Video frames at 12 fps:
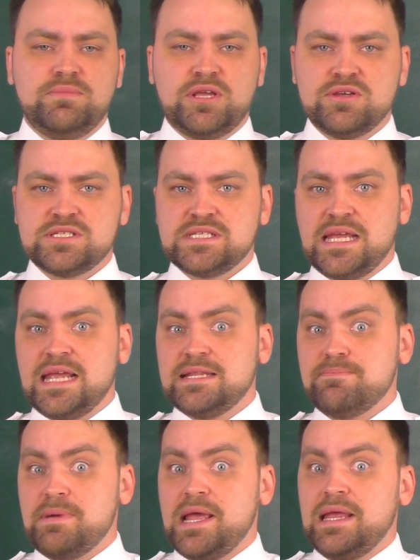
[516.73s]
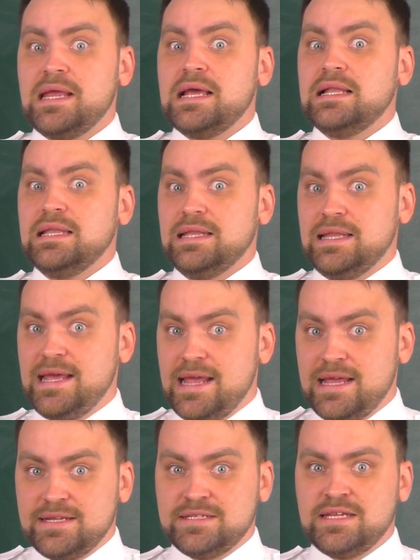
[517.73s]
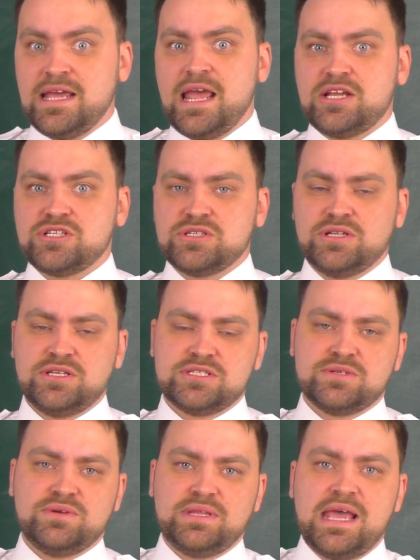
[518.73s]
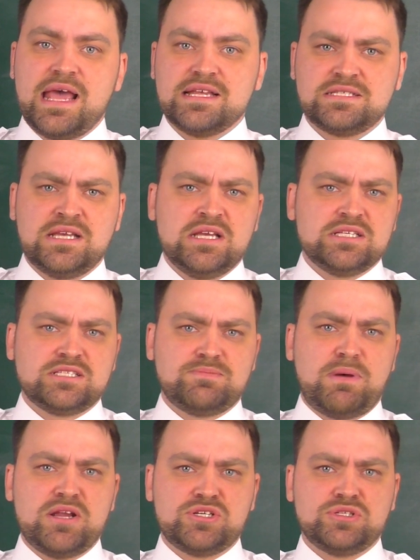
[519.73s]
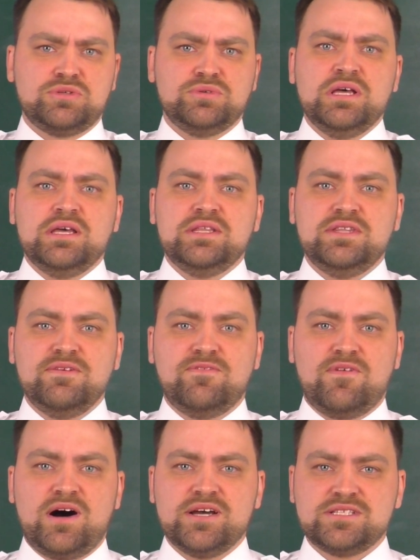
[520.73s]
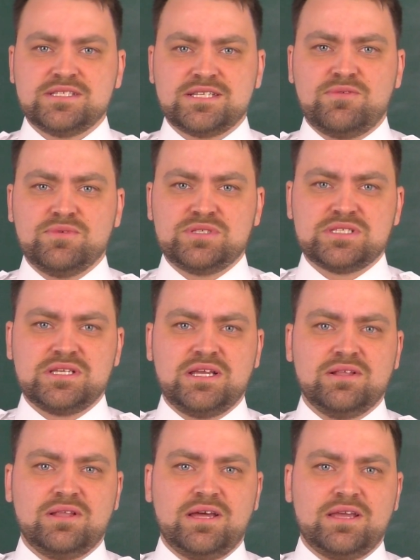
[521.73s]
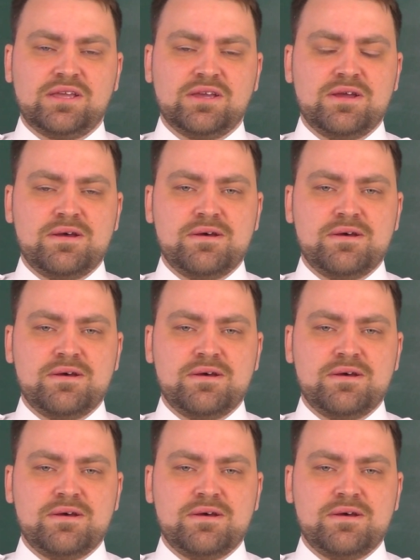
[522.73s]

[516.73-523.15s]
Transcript: because it may land actually, so it has special devices, I would say, like